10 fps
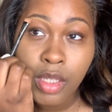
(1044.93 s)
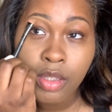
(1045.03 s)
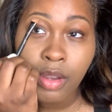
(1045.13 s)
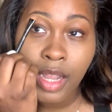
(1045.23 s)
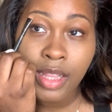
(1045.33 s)

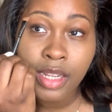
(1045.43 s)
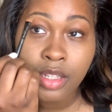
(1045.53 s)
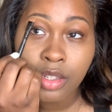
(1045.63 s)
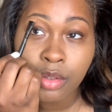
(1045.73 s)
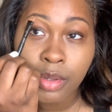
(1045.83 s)
So I like
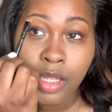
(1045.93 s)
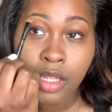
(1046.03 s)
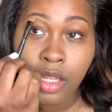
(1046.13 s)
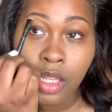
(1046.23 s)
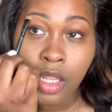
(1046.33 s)
to do it.
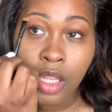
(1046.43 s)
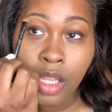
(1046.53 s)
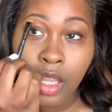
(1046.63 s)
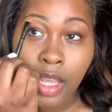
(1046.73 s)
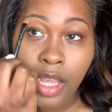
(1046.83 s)

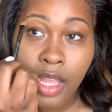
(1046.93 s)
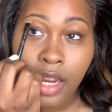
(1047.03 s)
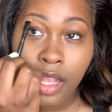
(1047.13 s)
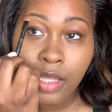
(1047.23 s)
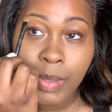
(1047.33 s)
And
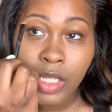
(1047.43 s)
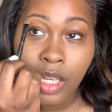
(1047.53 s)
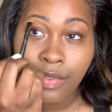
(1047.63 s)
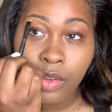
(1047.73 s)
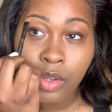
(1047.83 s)

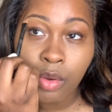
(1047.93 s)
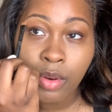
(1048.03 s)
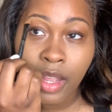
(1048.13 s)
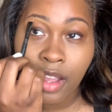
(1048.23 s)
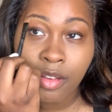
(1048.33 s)
especially if you don't
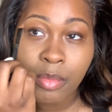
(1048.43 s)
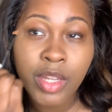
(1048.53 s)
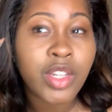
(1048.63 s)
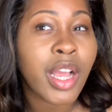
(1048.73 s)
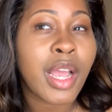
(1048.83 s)
have
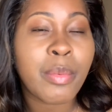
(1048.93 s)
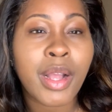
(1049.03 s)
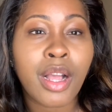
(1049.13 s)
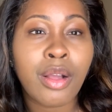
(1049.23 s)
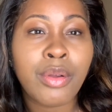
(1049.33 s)
much
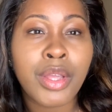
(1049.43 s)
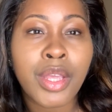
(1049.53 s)
eyebrow,